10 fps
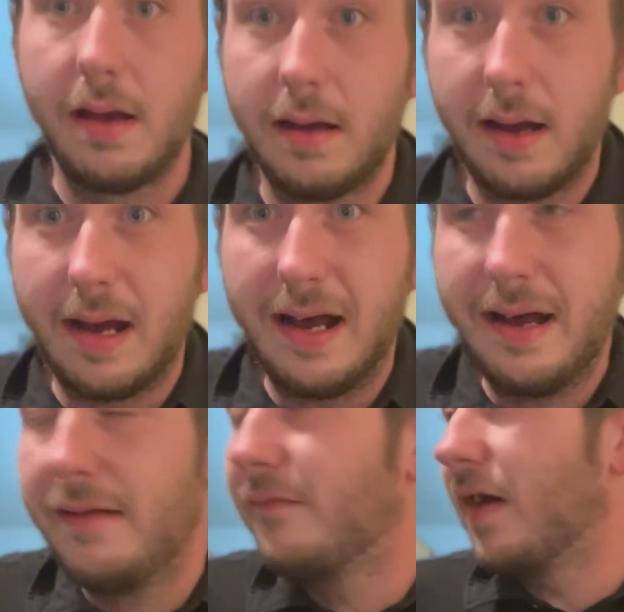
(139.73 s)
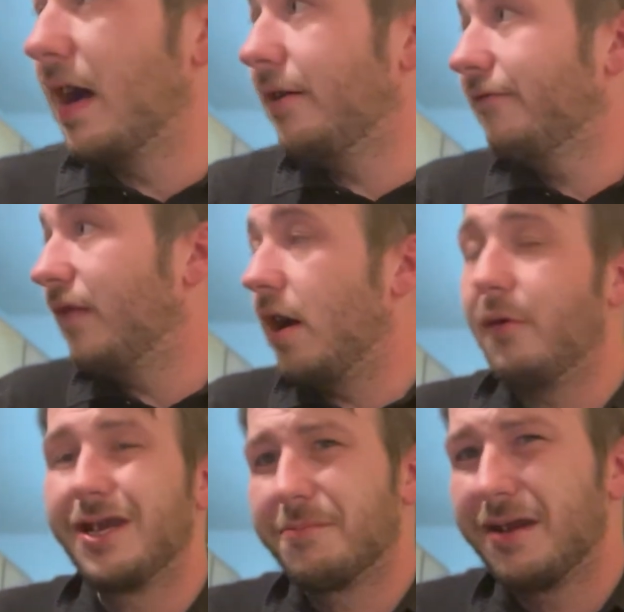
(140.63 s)
I've
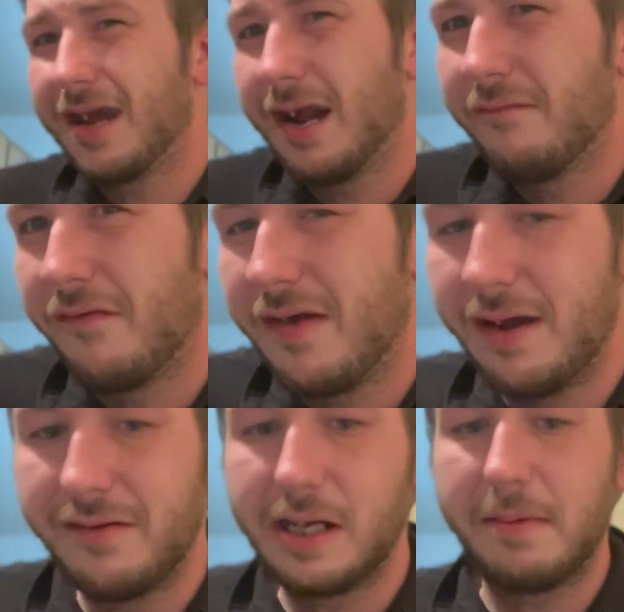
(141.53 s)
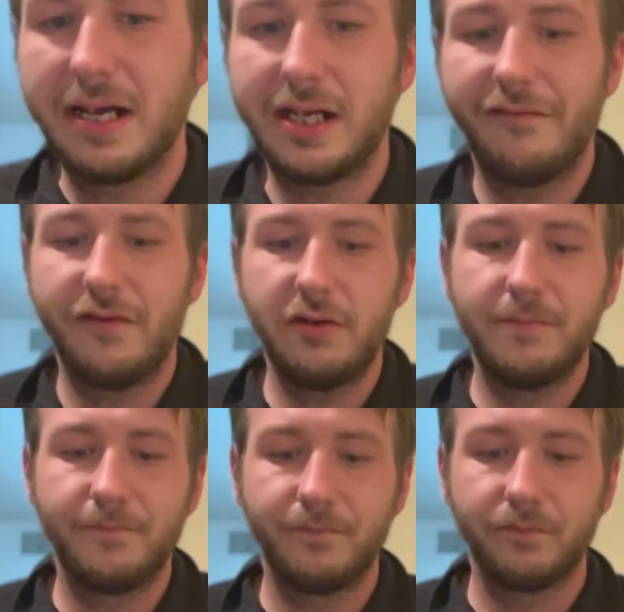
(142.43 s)
always been kind of a fan of spicy
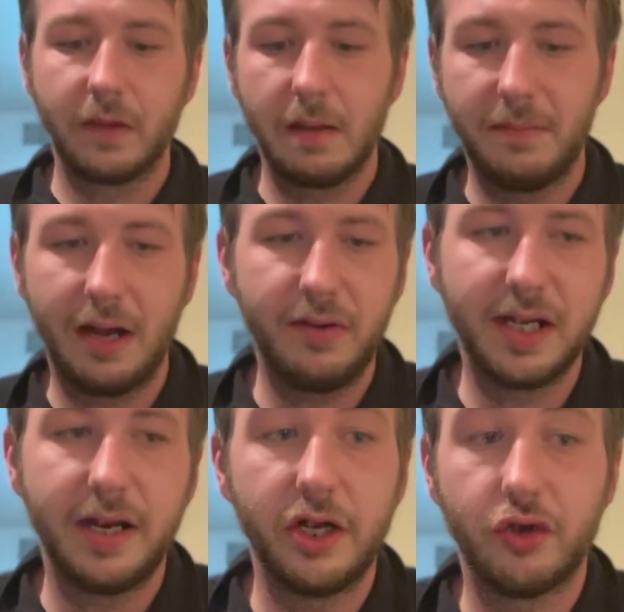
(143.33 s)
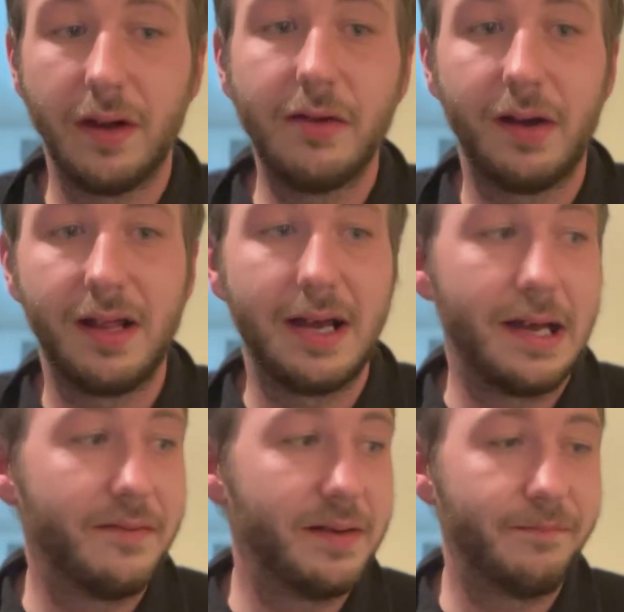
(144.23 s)
food, but I always like to drink while I
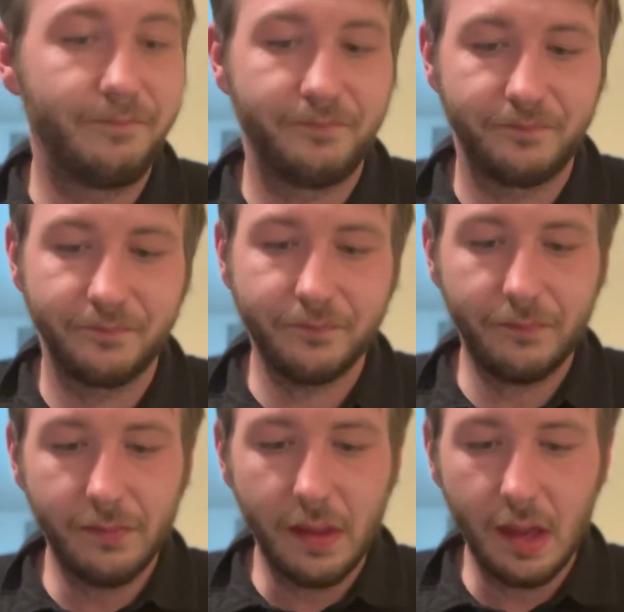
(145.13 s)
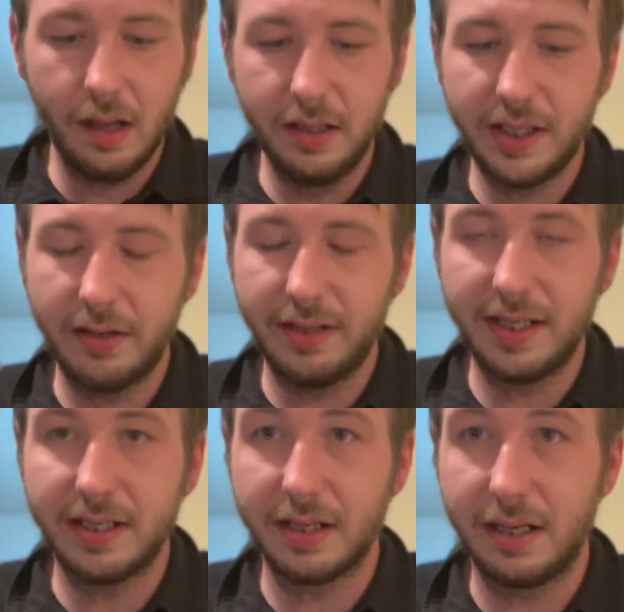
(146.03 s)
have it. So this
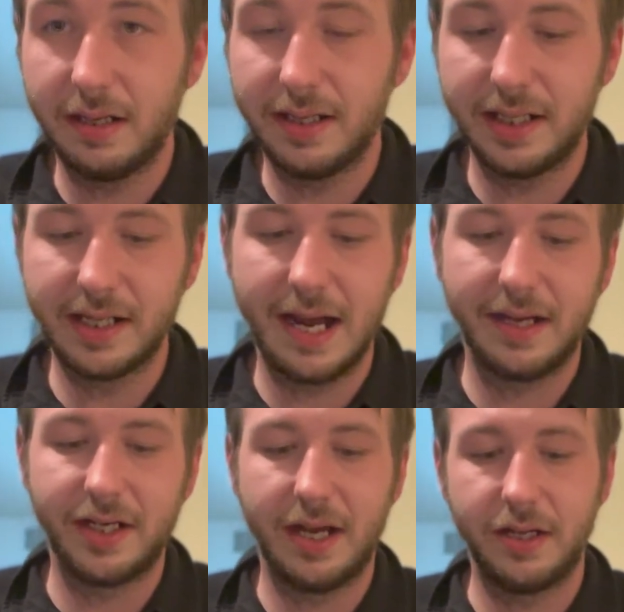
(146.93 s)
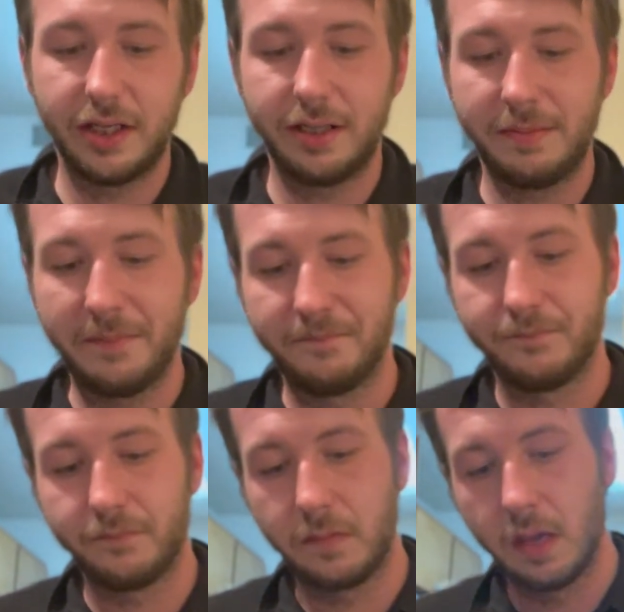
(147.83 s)
is kind of challenging to me.
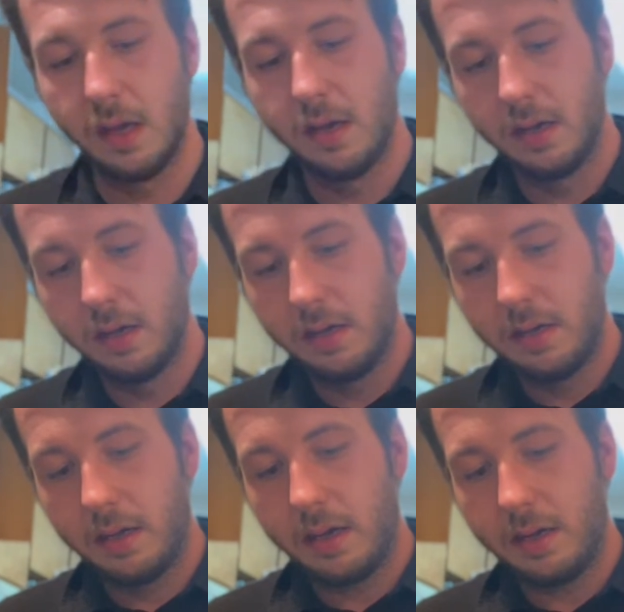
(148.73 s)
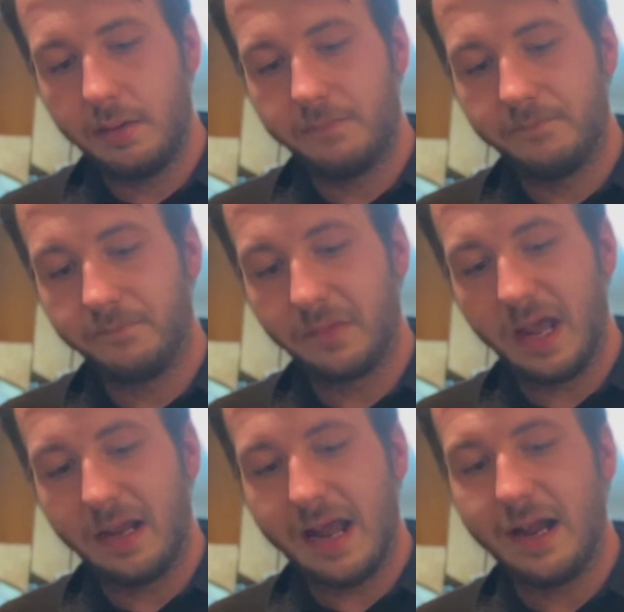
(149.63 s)

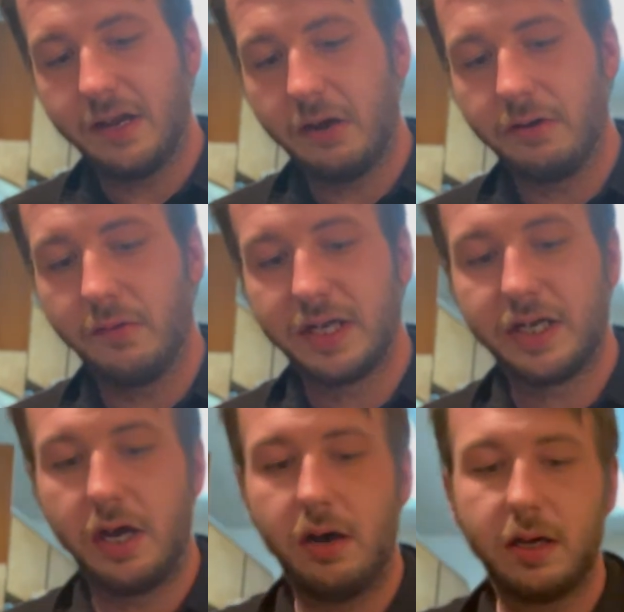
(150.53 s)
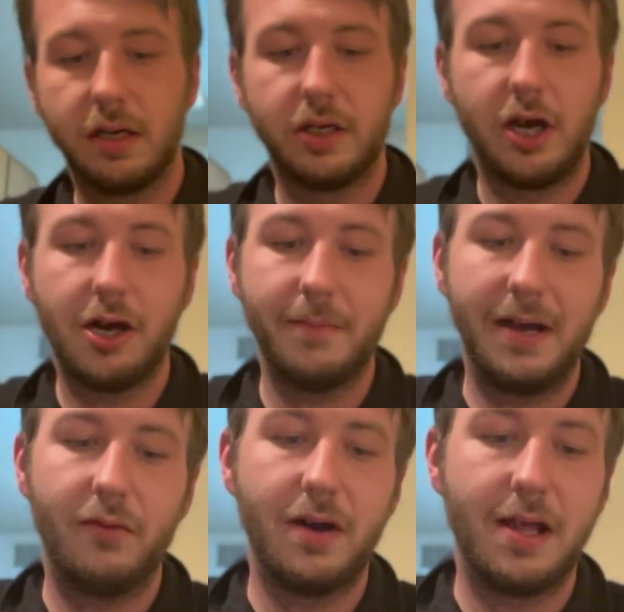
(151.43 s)
And I kind of don't know what to talk
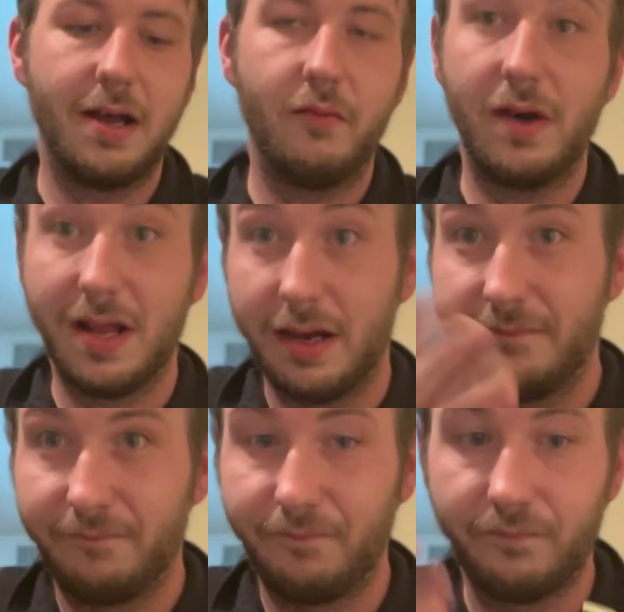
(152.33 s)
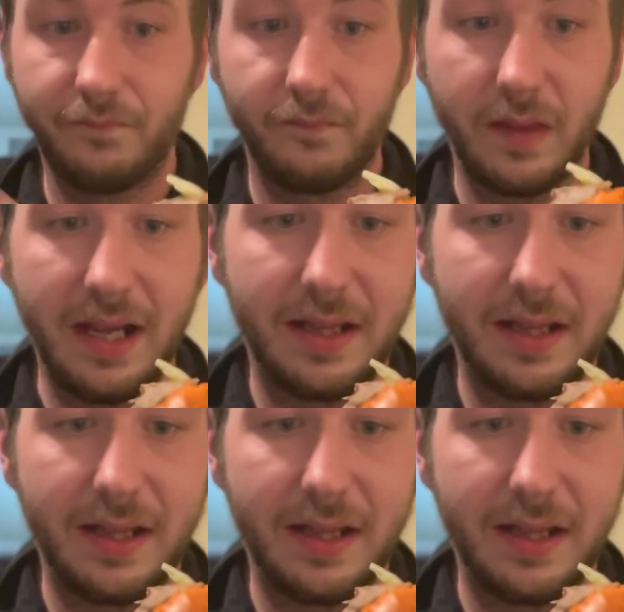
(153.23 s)
about while I eat